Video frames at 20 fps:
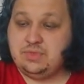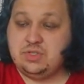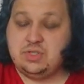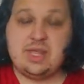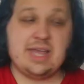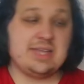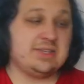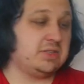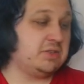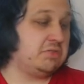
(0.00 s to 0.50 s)

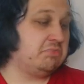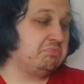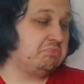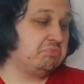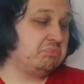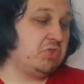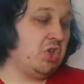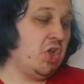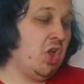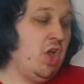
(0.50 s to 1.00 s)
So that
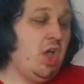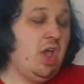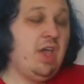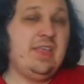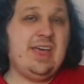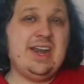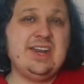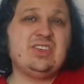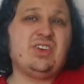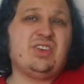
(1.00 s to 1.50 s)

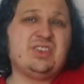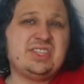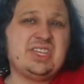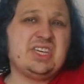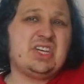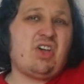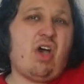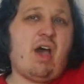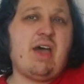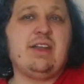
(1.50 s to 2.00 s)
is
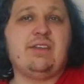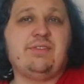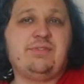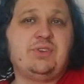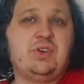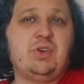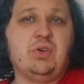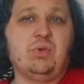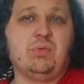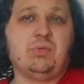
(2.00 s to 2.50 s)
honestly kind
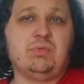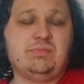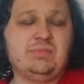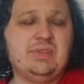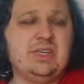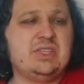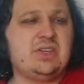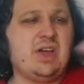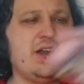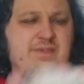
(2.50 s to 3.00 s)
of cool.
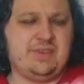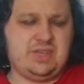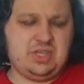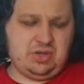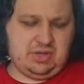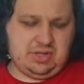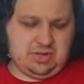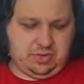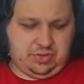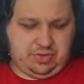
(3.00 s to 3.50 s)
It's kind of a
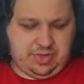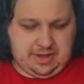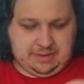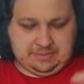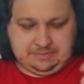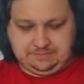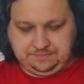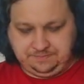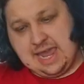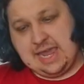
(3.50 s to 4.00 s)
cute little
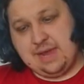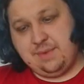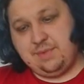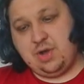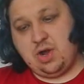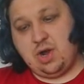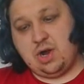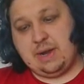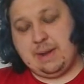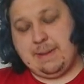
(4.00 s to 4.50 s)
thing. Hey,
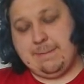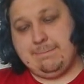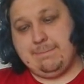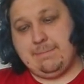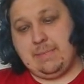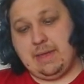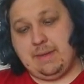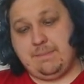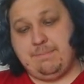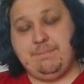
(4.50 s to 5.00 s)
we got
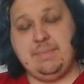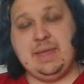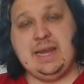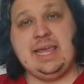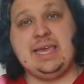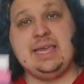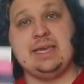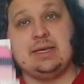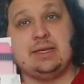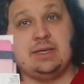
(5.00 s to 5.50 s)

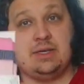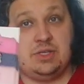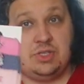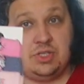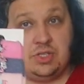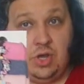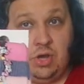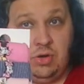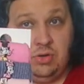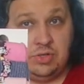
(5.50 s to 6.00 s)
mini
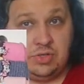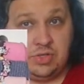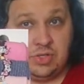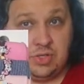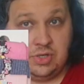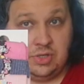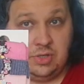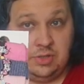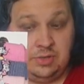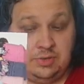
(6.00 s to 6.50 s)

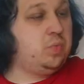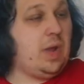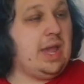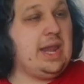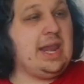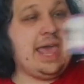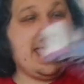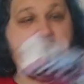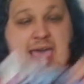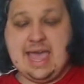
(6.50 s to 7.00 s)
socks,
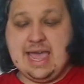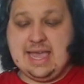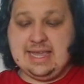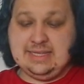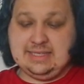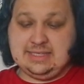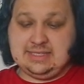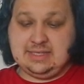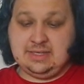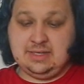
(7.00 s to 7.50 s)
well
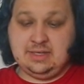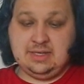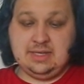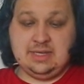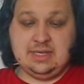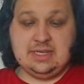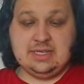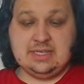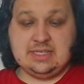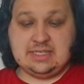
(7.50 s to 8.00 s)
as
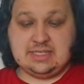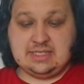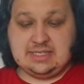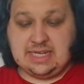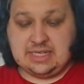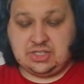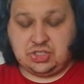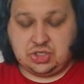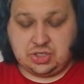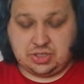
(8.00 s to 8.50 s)

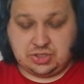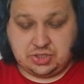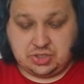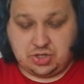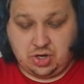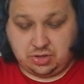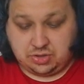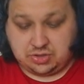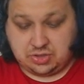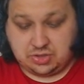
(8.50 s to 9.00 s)
Stitch
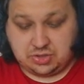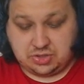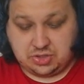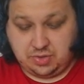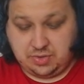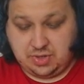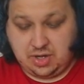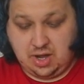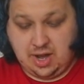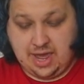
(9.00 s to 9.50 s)
socks.
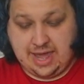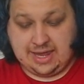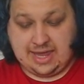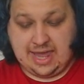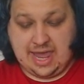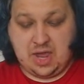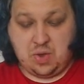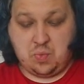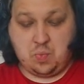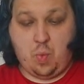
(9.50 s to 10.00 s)
So we got
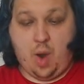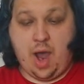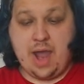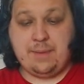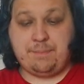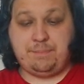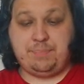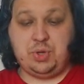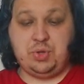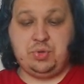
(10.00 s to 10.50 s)
like a
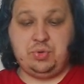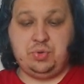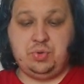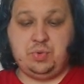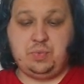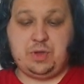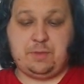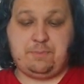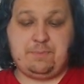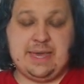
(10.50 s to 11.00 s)
white
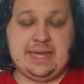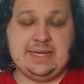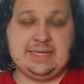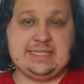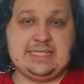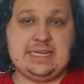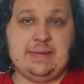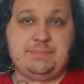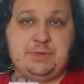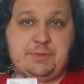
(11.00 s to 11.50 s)
blue with
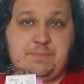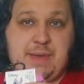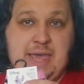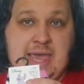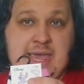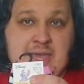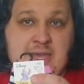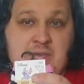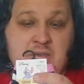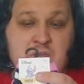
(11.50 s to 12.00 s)
pink tipped
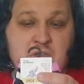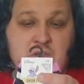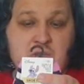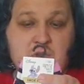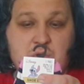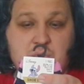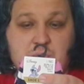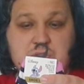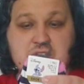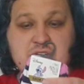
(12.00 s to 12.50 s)
pair
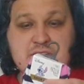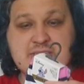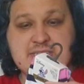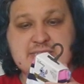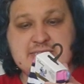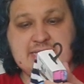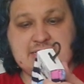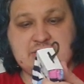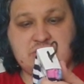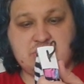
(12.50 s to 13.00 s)
with just
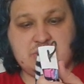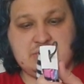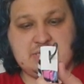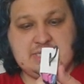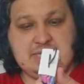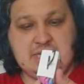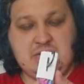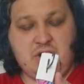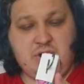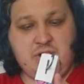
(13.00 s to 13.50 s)
Stitch
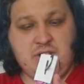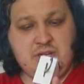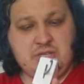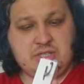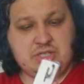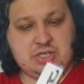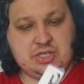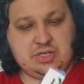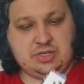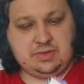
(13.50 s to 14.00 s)
sitting on
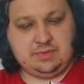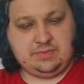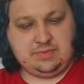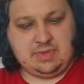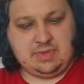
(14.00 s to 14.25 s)
it.